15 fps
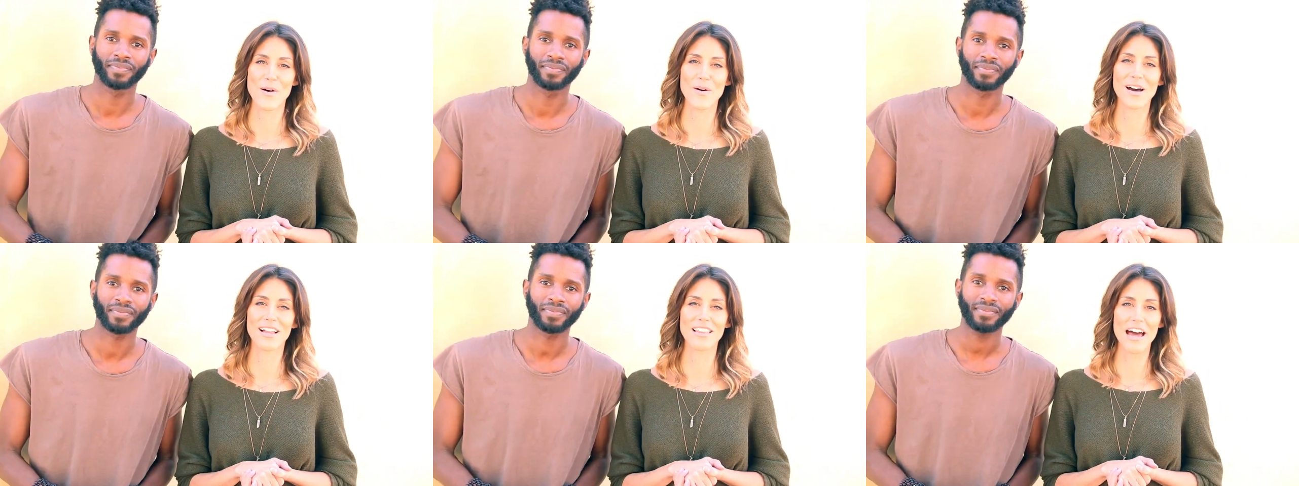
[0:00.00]

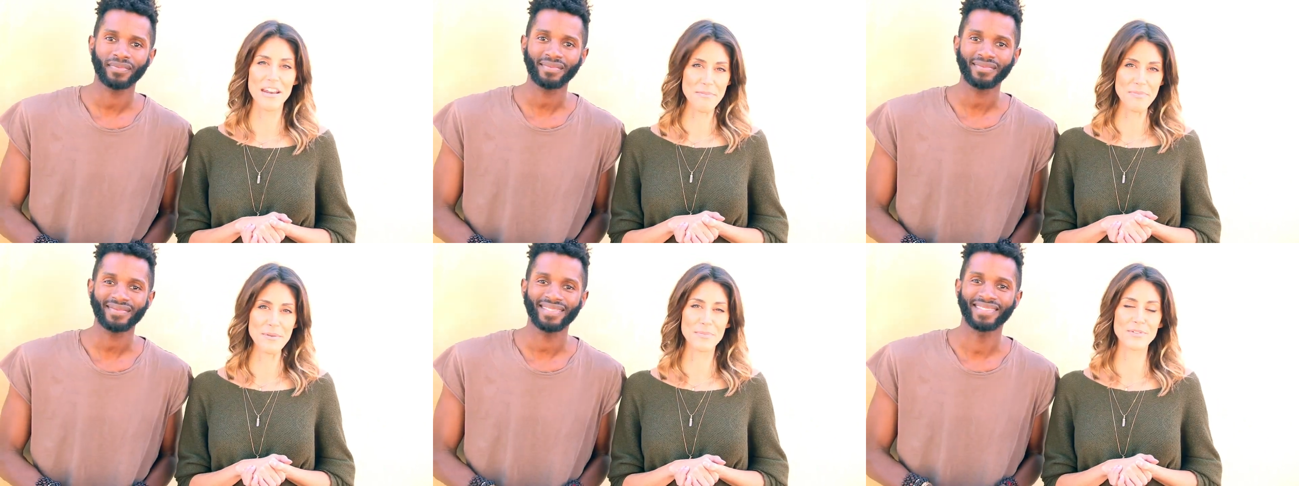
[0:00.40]
Speaker 1: So a
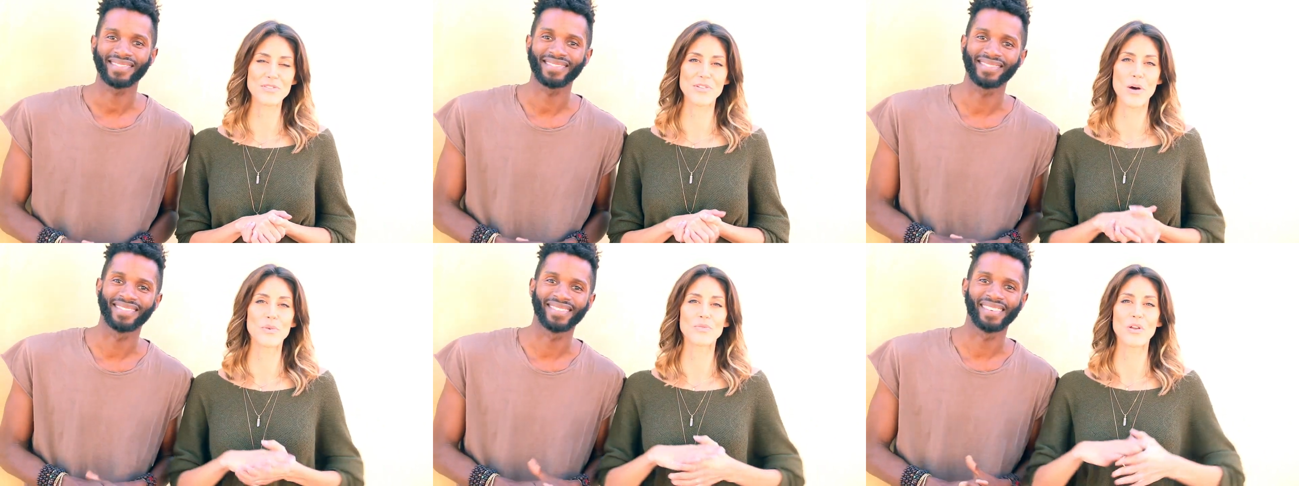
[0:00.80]
lot of
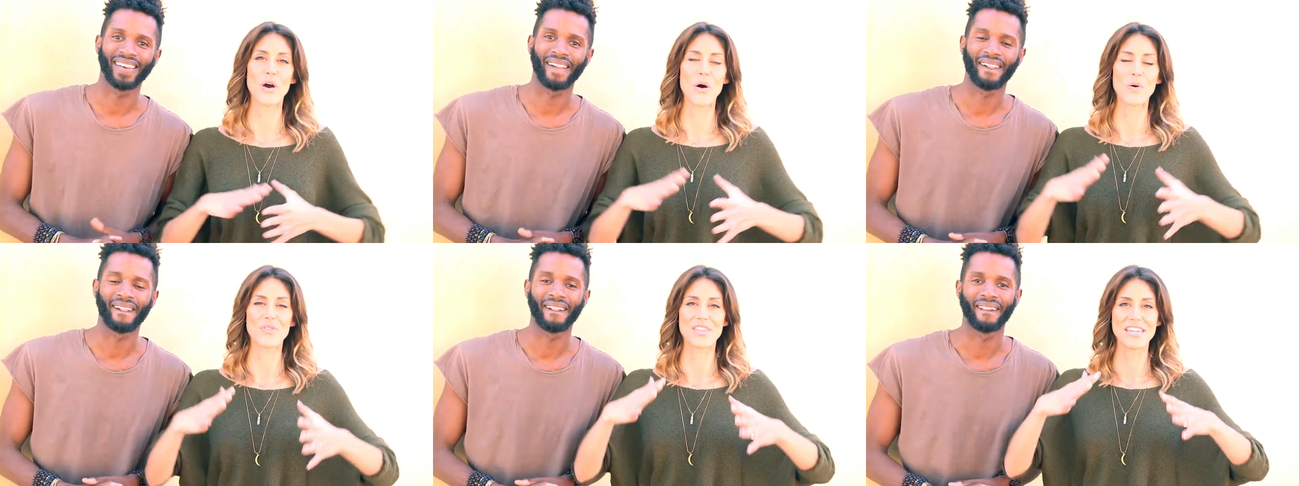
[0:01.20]
people don't
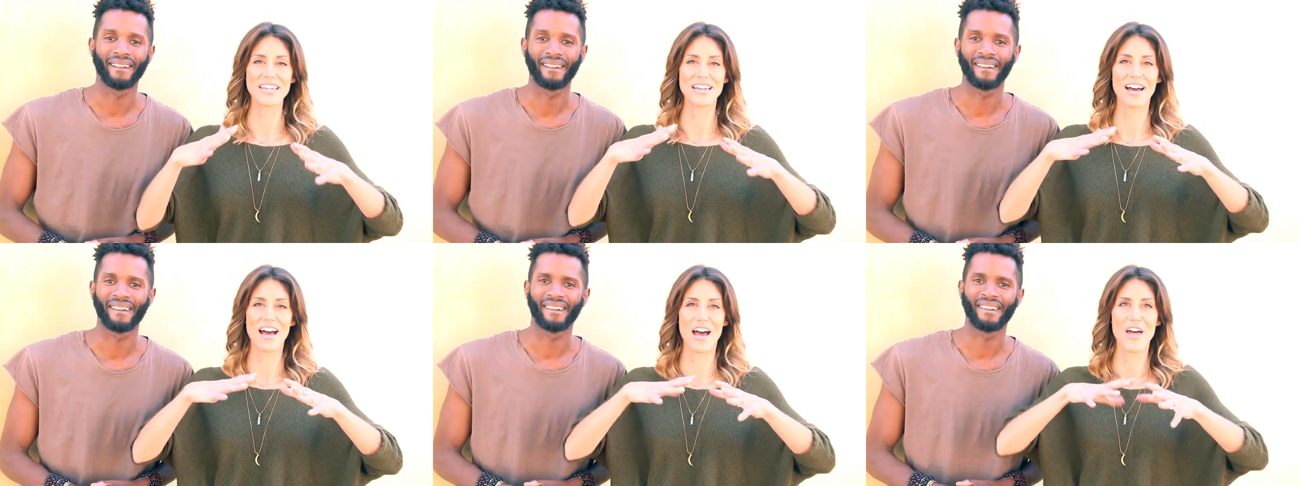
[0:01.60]
know
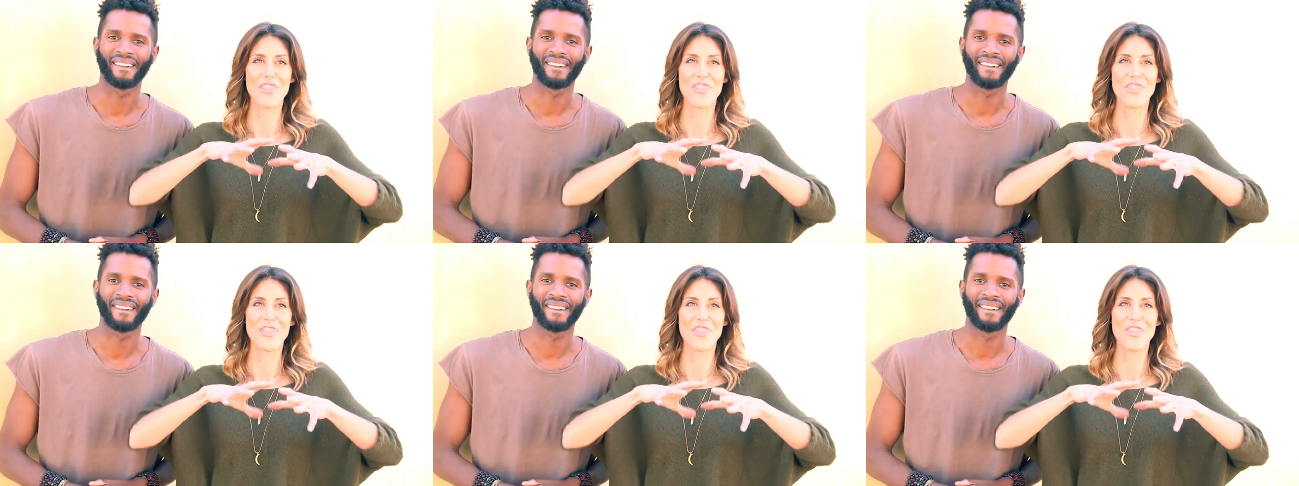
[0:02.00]
the